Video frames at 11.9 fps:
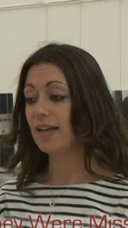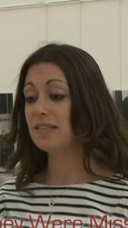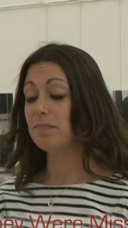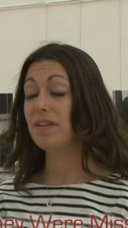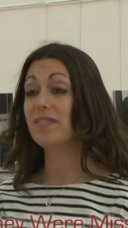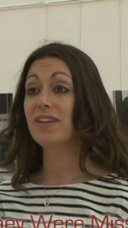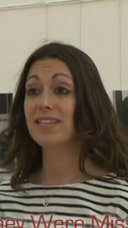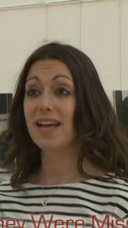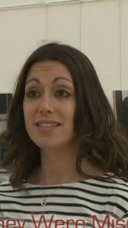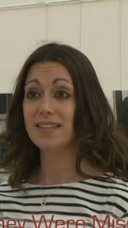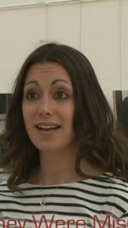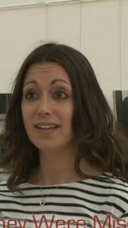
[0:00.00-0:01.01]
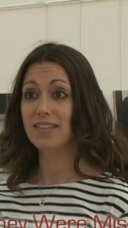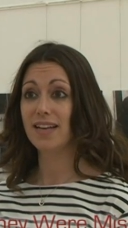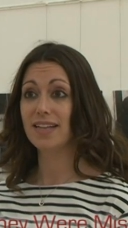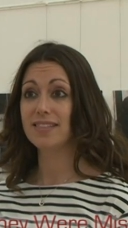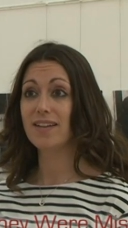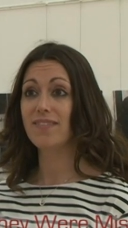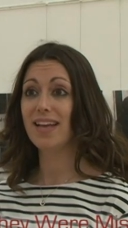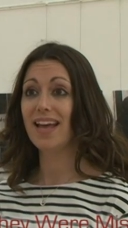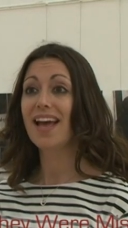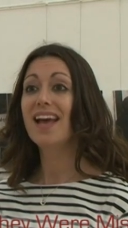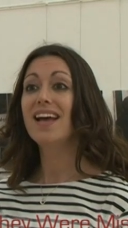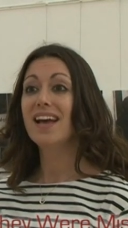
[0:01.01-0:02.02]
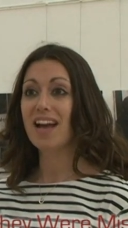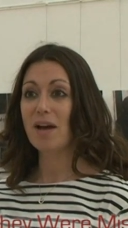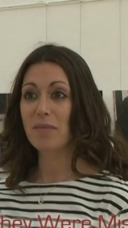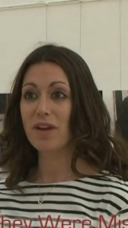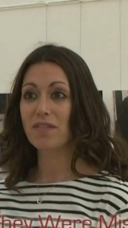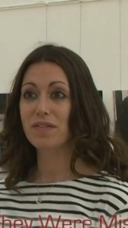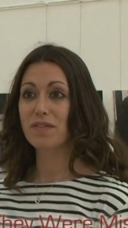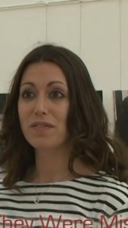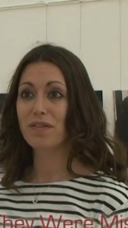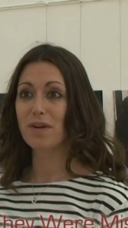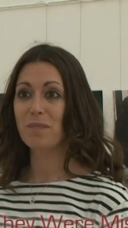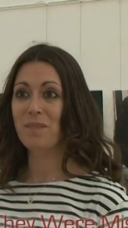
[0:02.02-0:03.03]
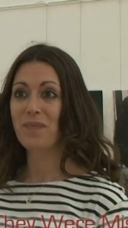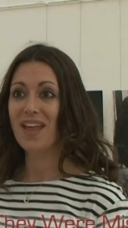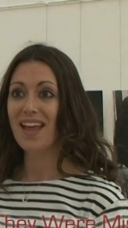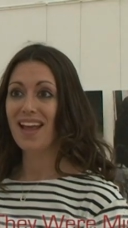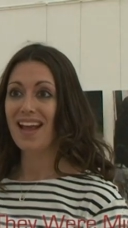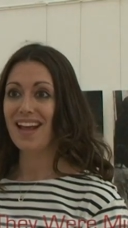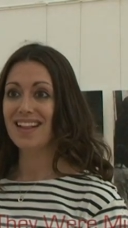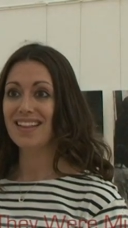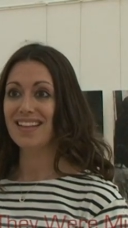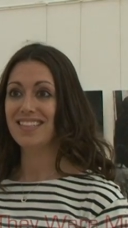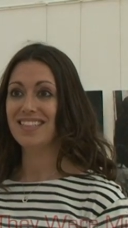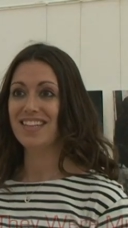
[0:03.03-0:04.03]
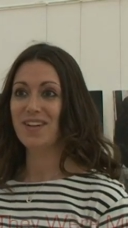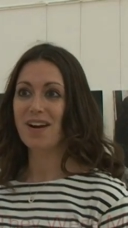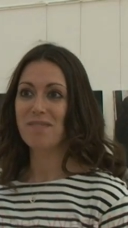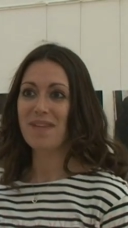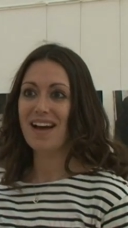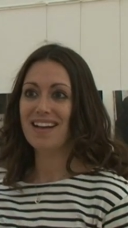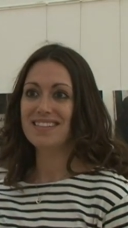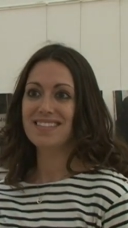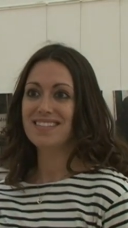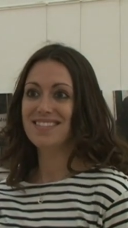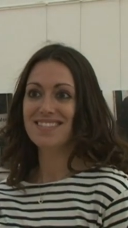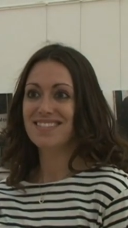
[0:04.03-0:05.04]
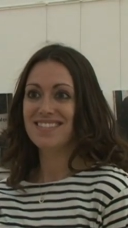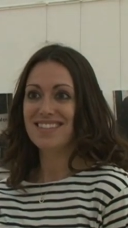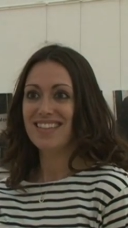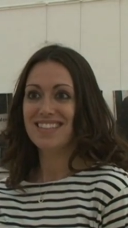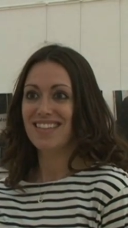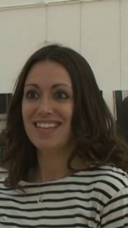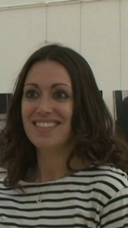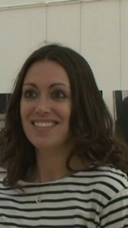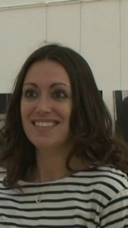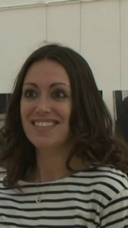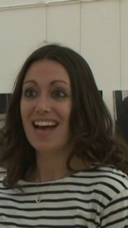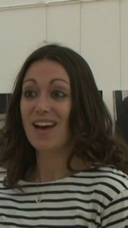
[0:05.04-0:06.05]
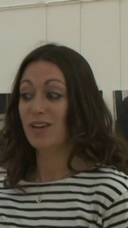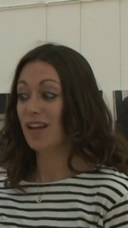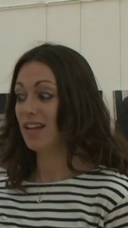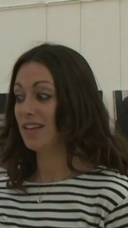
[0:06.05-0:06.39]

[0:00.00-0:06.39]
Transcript: It's been fantastic, actually. It's lovely coming over from England. You know, Armagh is such a little town